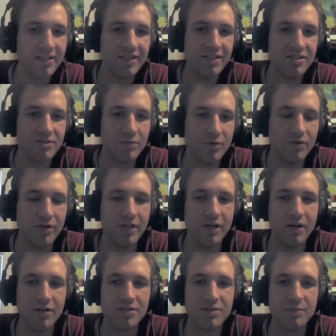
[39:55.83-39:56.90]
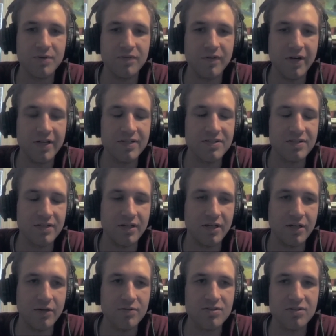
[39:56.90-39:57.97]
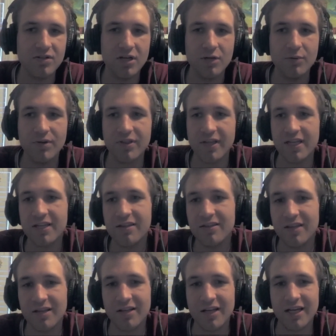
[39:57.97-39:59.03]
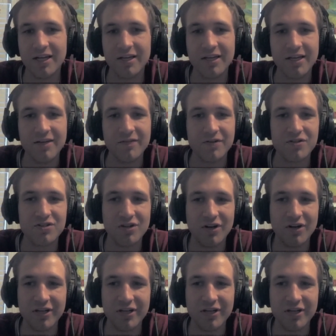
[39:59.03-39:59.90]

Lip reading: that's really awesome advice. And it goes along with anything. Like if you're starting